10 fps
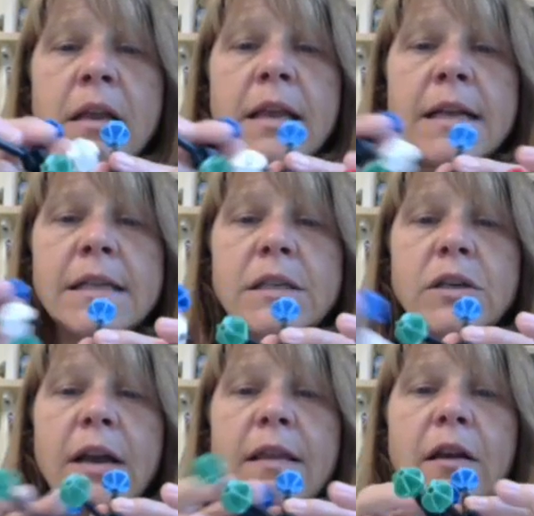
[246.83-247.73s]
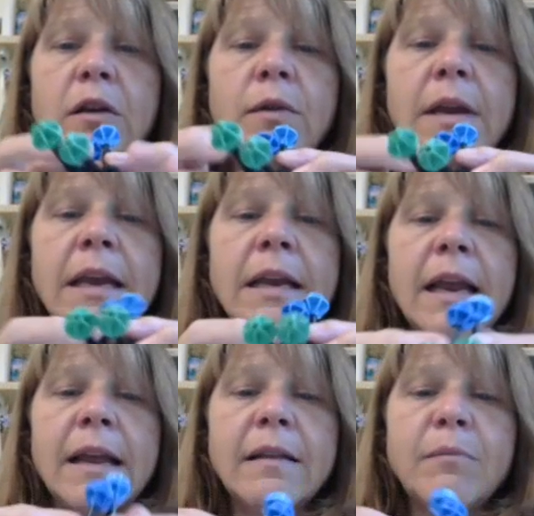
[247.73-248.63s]
Let's try the green
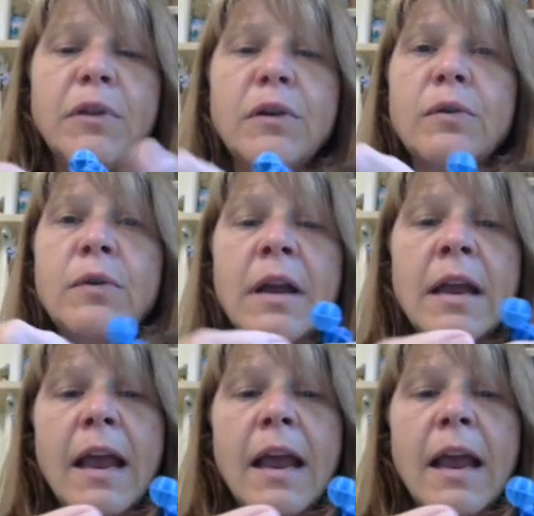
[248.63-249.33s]
and the blue,